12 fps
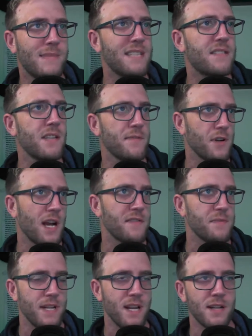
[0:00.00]
That stuff
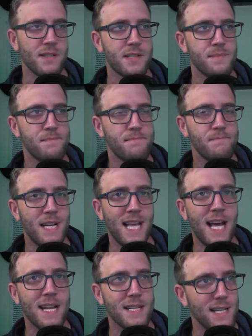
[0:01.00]
drives me nuts. And
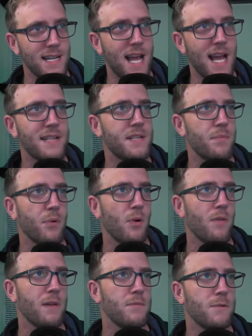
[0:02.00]
that is a nasty
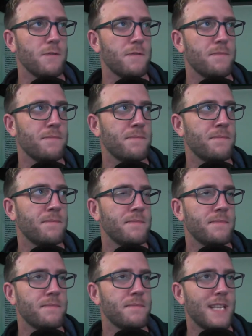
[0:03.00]
Brovat move.
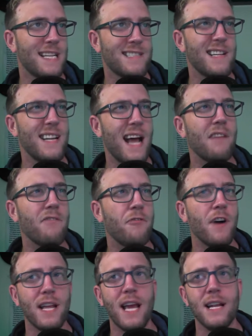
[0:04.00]
That's the not
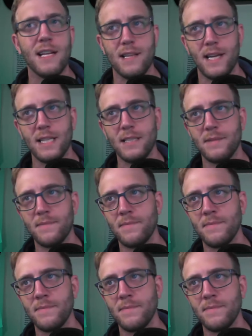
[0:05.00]
funny end of things.